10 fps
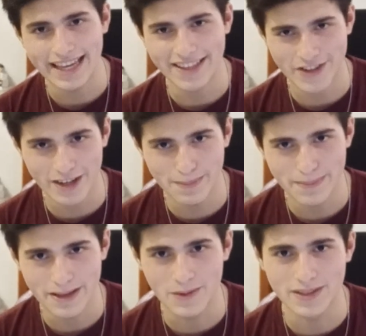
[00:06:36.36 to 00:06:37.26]
catch
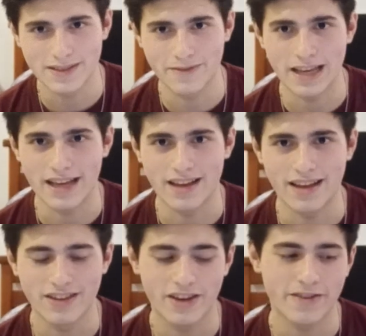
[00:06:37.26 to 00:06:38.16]
up. It was
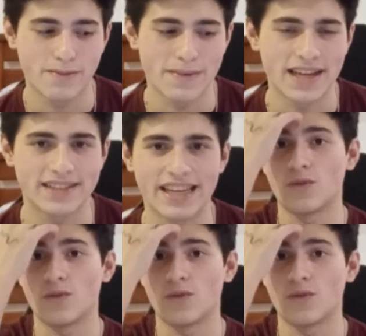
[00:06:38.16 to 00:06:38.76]
a lot of a mess.